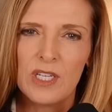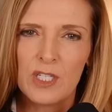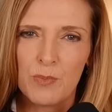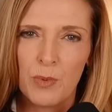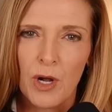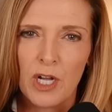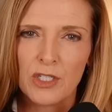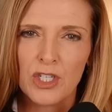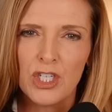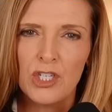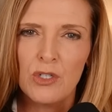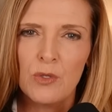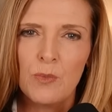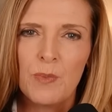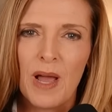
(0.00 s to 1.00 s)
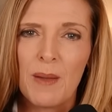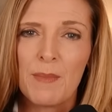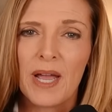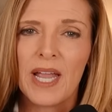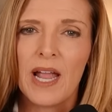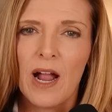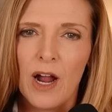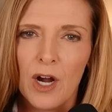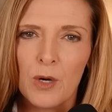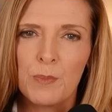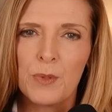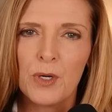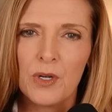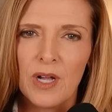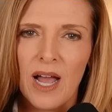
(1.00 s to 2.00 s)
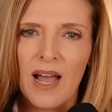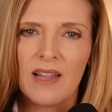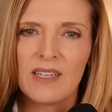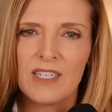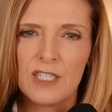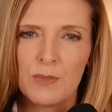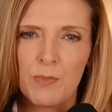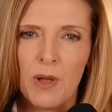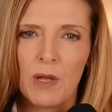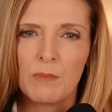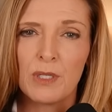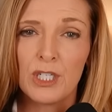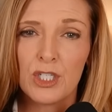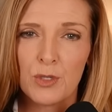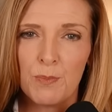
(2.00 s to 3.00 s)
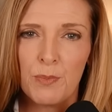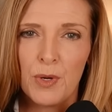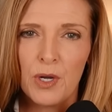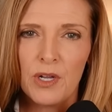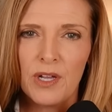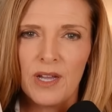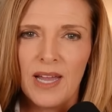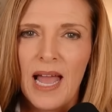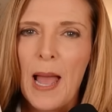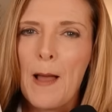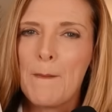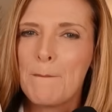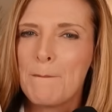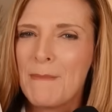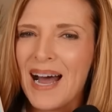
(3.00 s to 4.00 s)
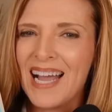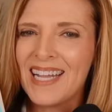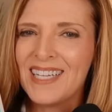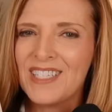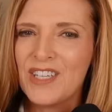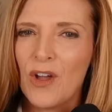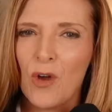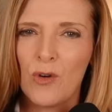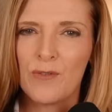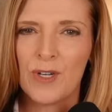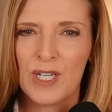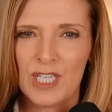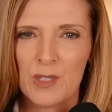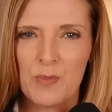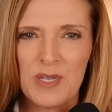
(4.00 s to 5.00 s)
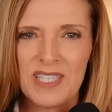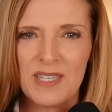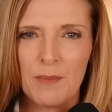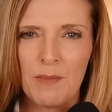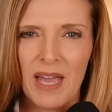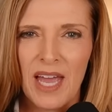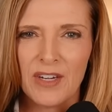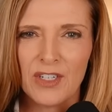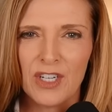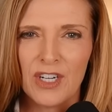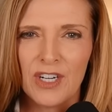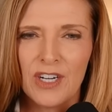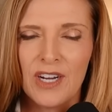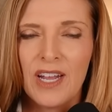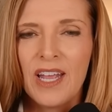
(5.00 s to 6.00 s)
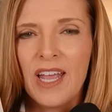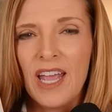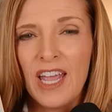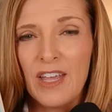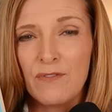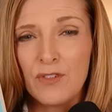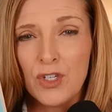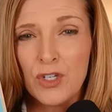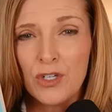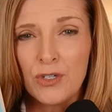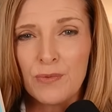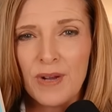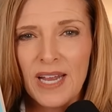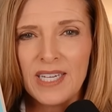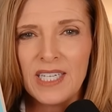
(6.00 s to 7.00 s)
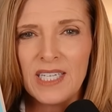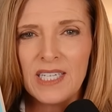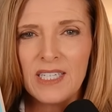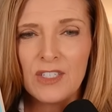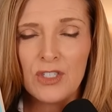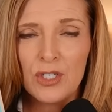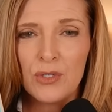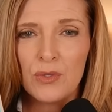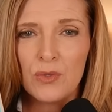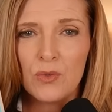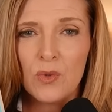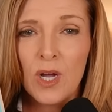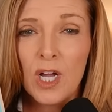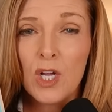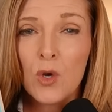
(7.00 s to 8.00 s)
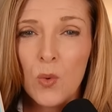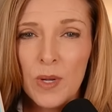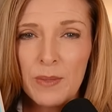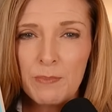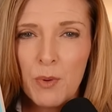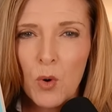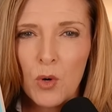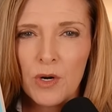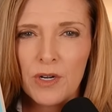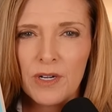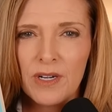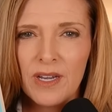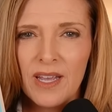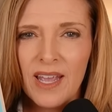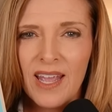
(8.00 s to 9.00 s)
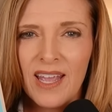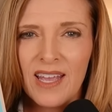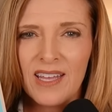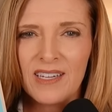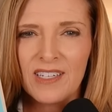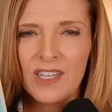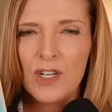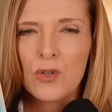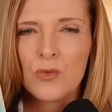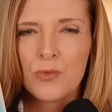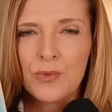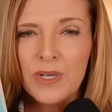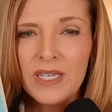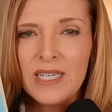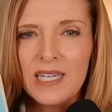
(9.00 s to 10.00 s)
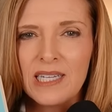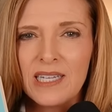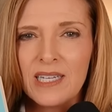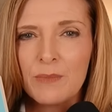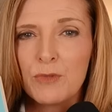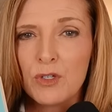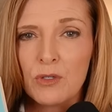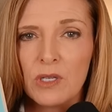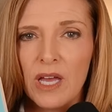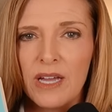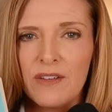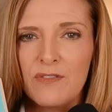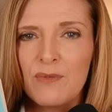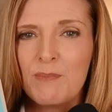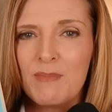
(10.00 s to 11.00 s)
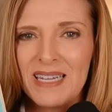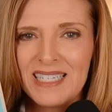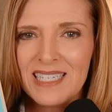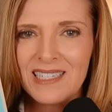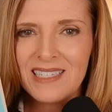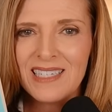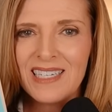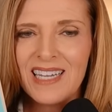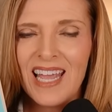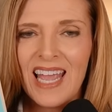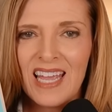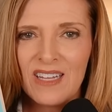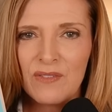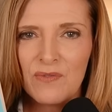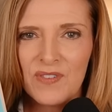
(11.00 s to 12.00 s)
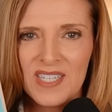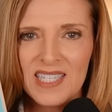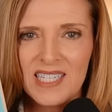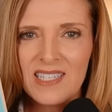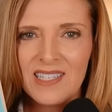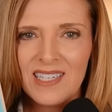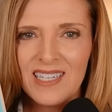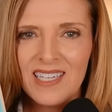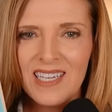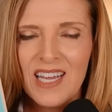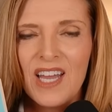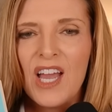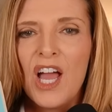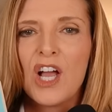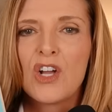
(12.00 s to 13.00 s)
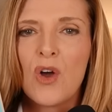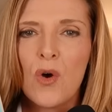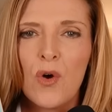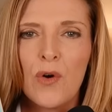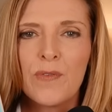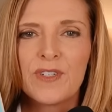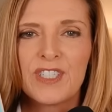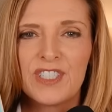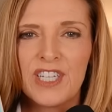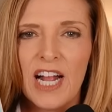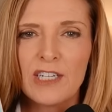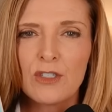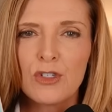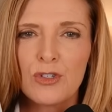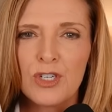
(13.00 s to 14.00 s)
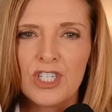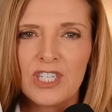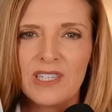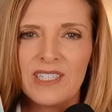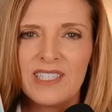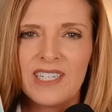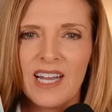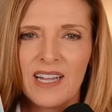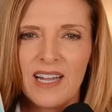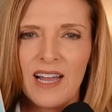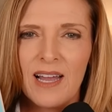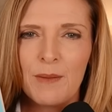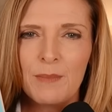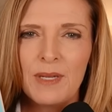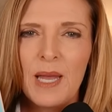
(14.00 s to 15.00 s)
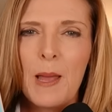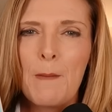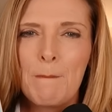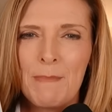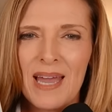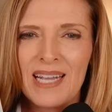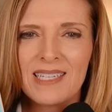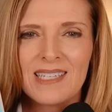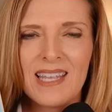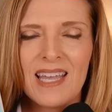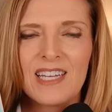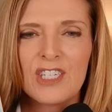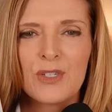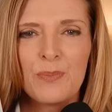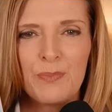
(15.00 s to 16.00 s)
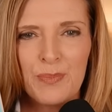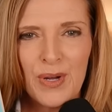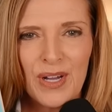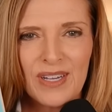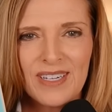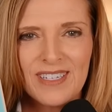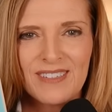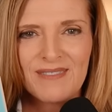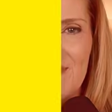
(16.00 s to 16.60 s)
is brought to you by my HarperCollins published book, Mind Over Explicit Matter. If you're ready to quit porn and reclaim your life mentally and physically, go over to drtrishleigh.com backslash book.